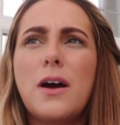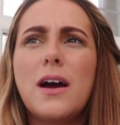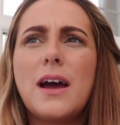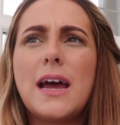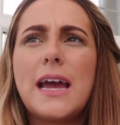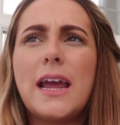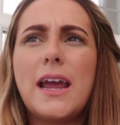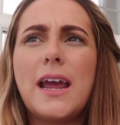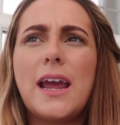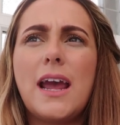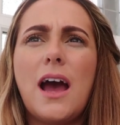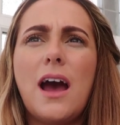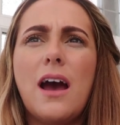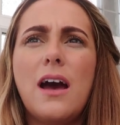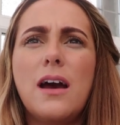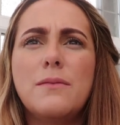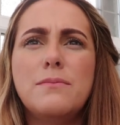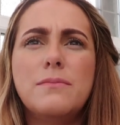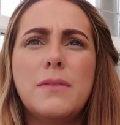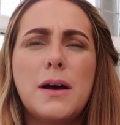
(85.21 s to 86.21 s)
that
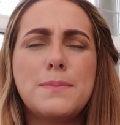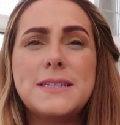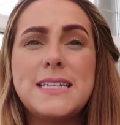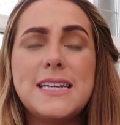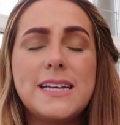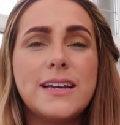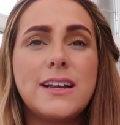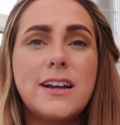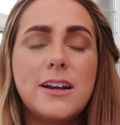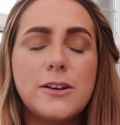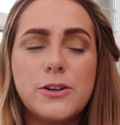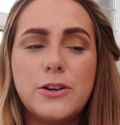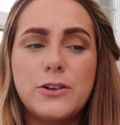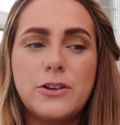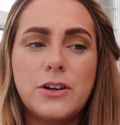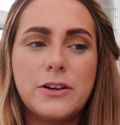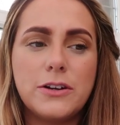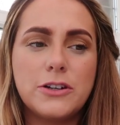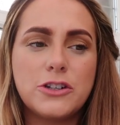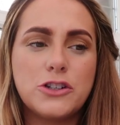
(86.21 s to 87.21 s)
a particular New
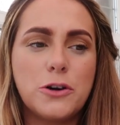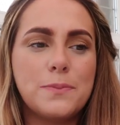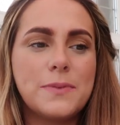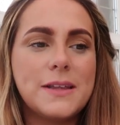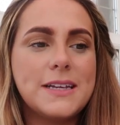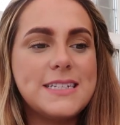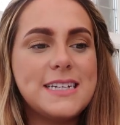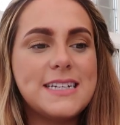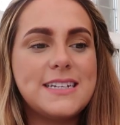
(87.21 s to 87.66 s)
Look shop that